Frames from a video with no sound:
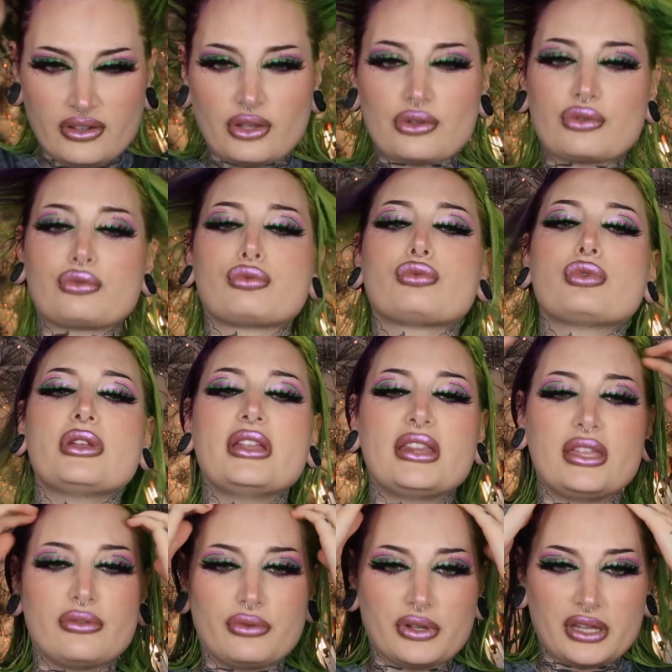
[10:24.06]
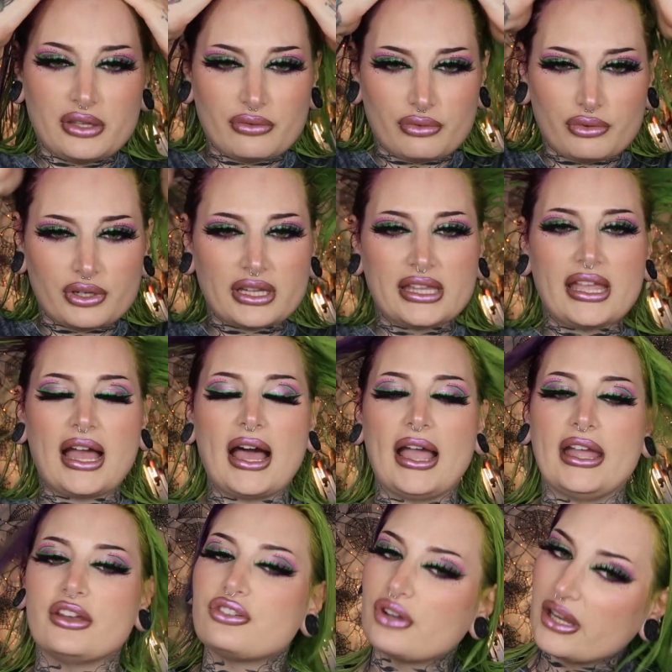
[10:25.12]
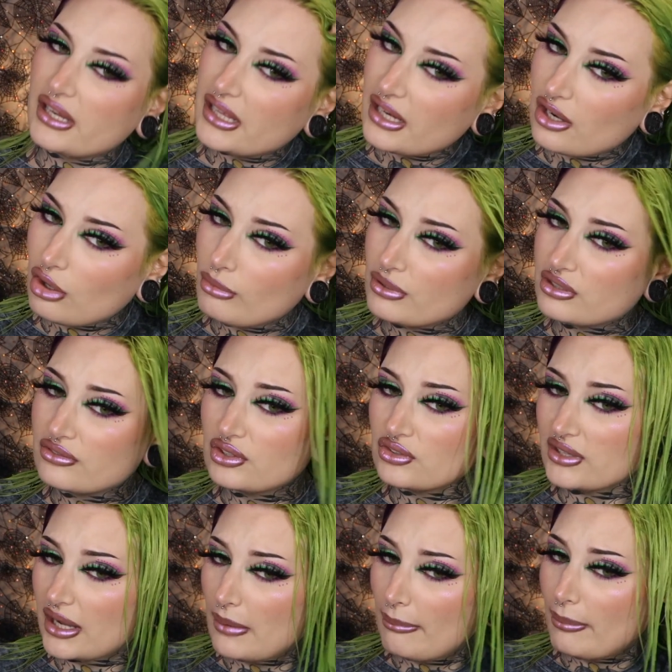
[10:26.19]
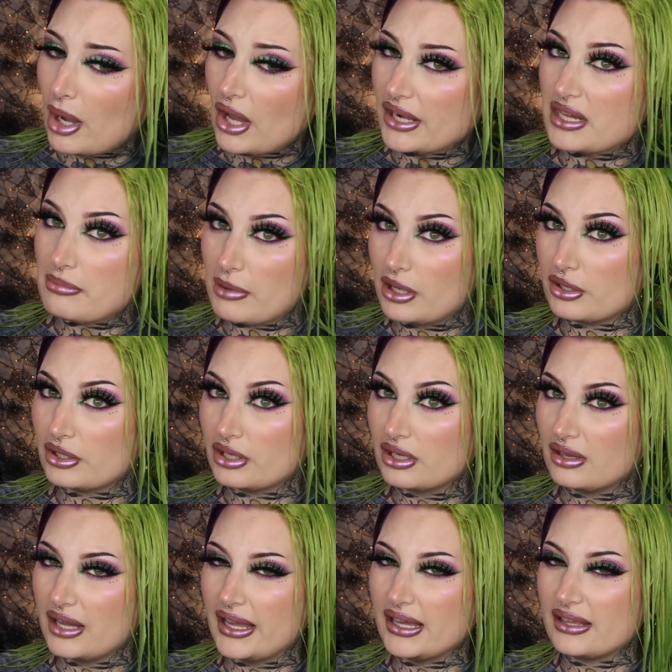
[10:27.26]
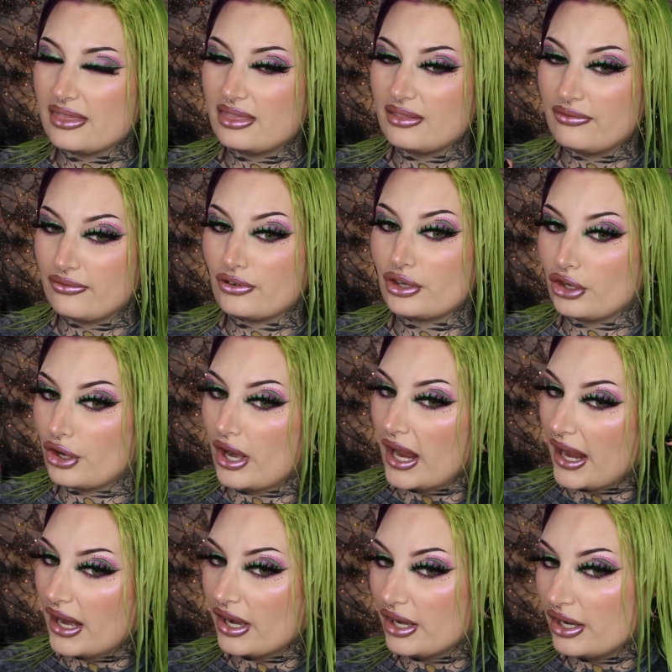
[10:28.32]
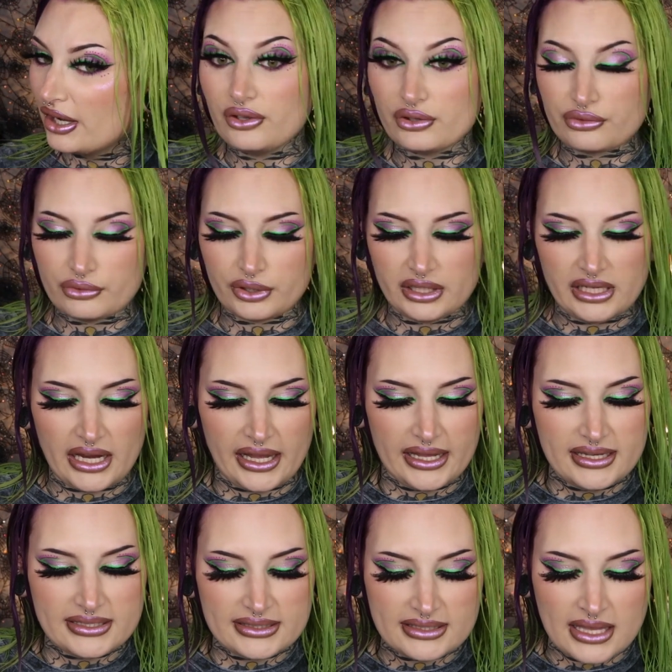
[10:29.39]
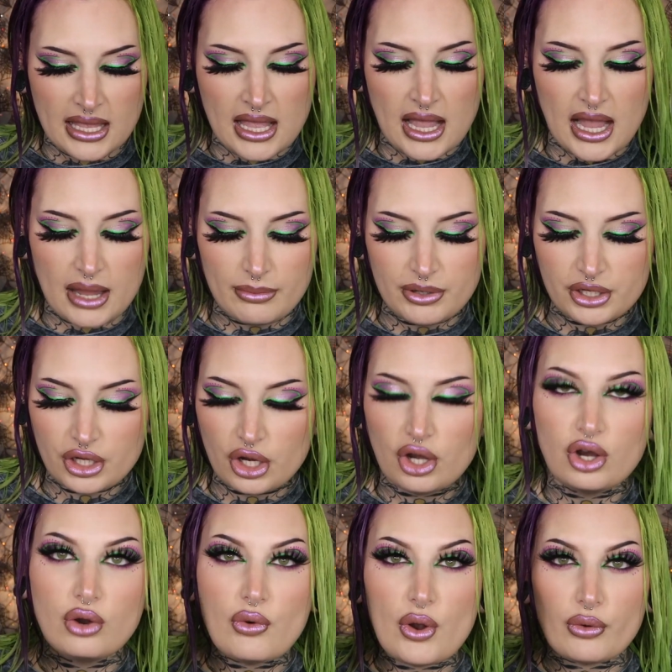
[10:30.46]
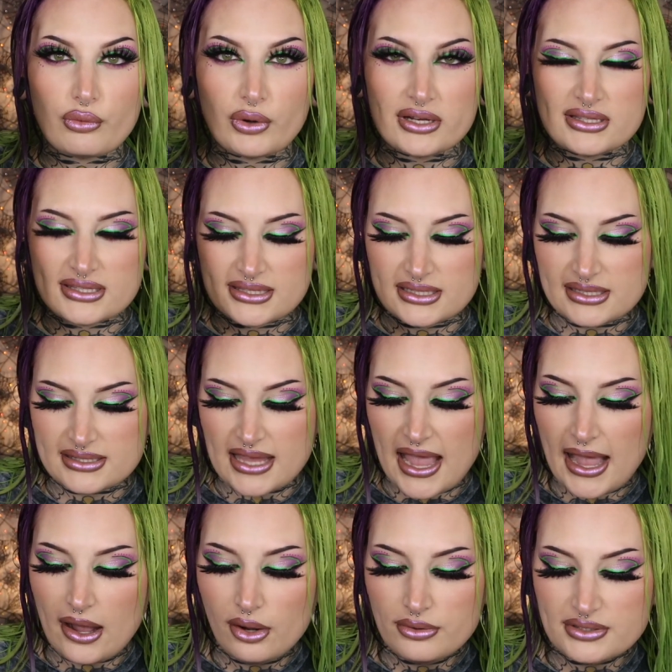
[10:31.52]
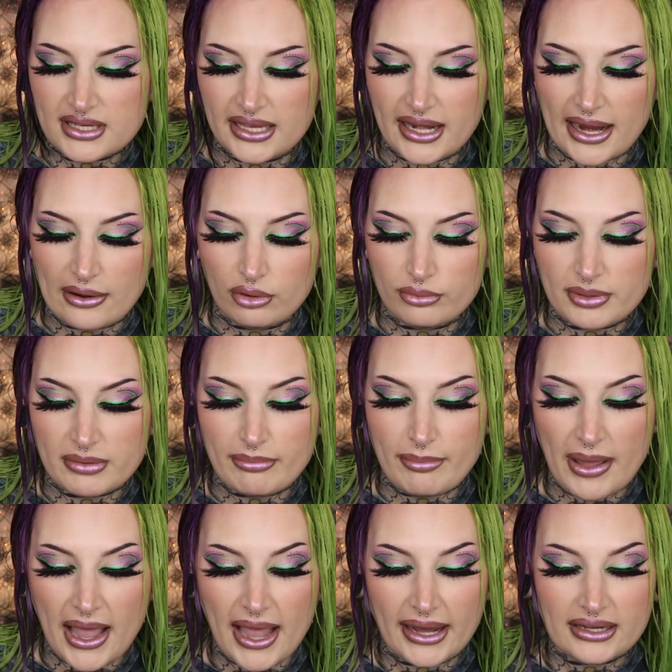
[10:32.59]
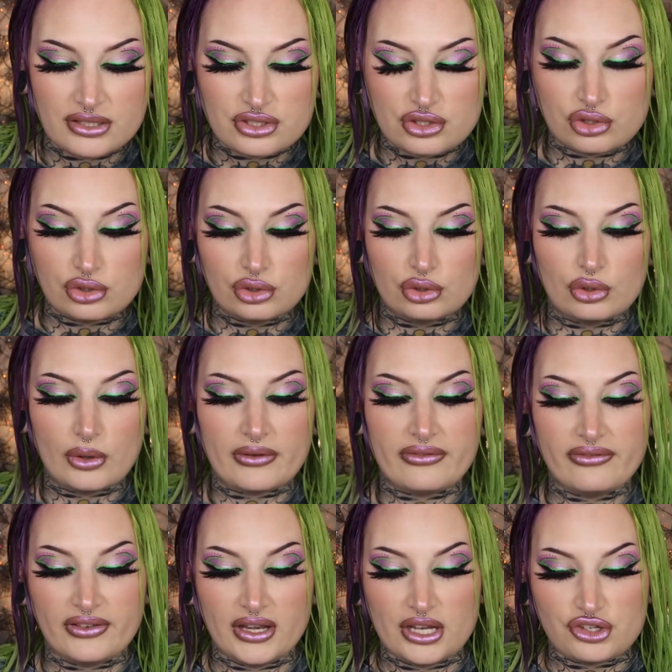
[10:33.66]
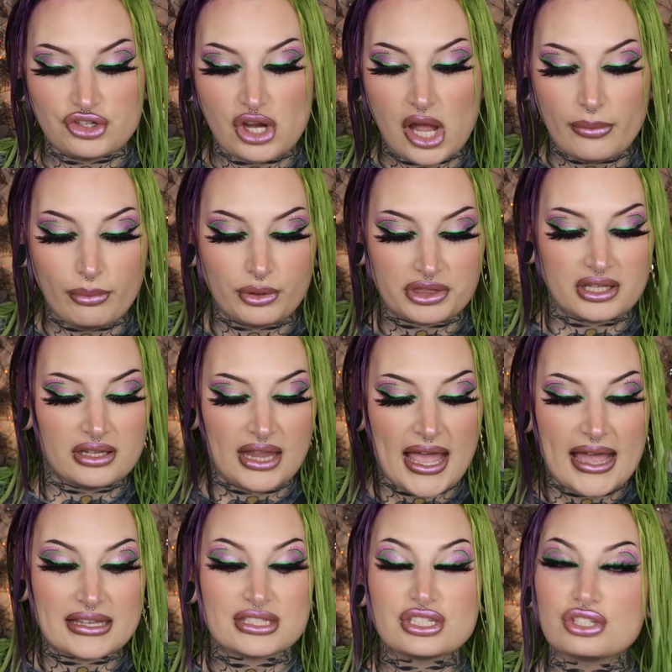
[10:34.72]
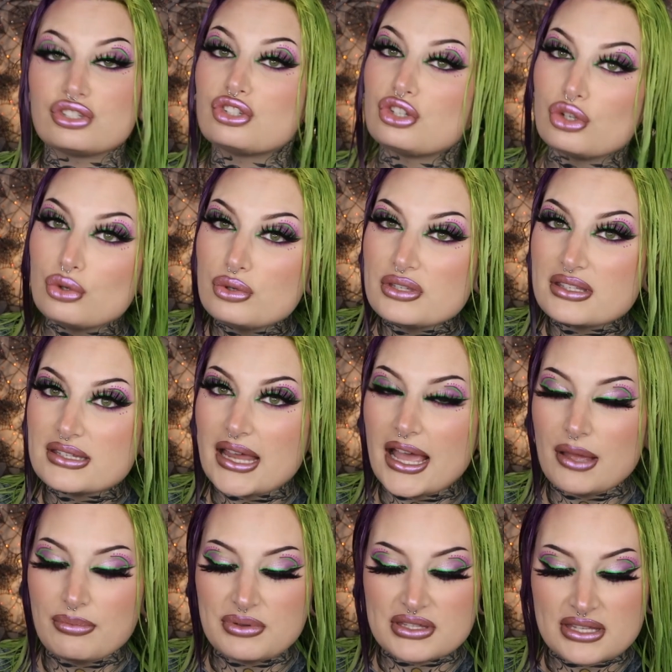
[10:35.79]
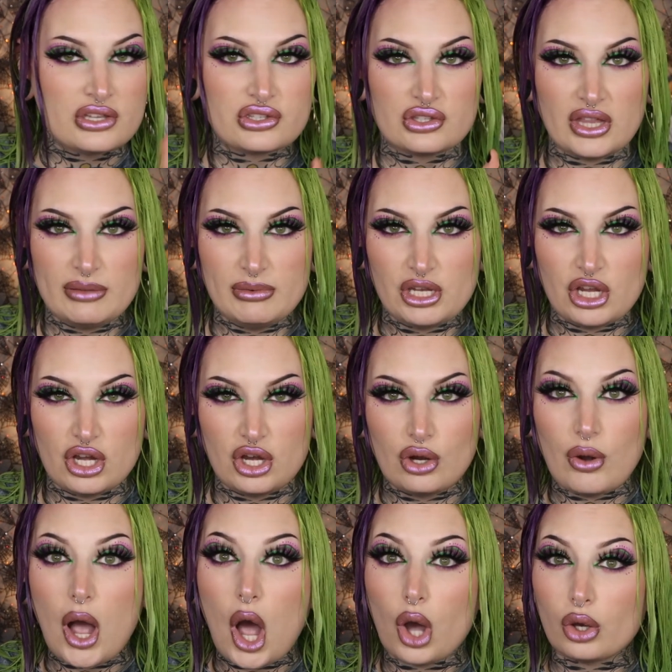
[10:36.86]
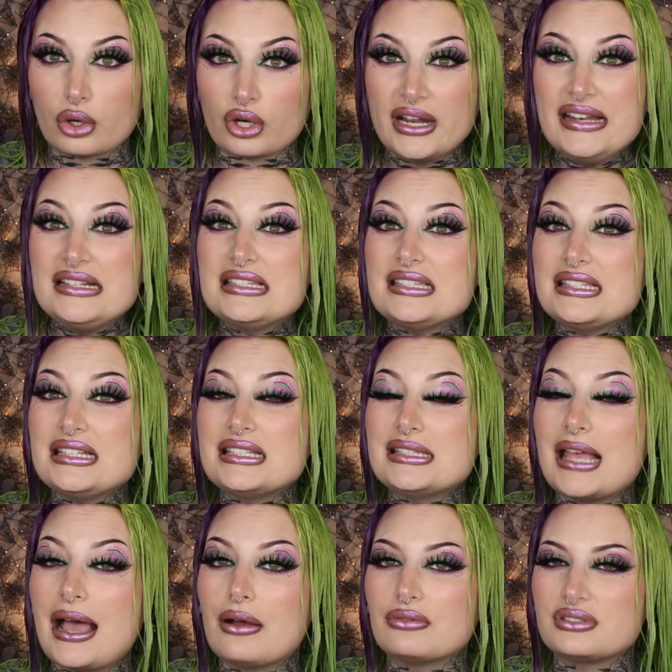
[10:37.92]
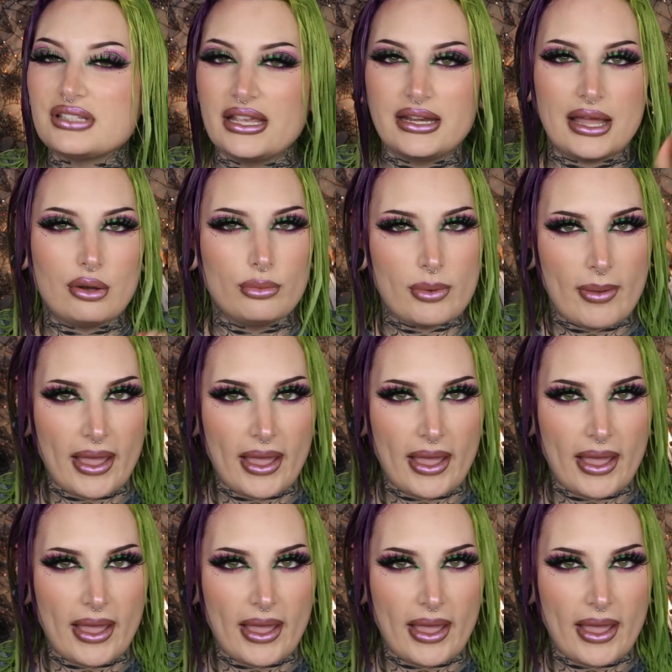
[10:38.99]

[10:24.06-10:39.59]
Feels really, really, really hydrated. It almost feels like a body butter, like for your hair. Feels really nice. I'm gonna go rinse this out and I will be back to finish up with the last two steps. So let me go rinse this out and I will be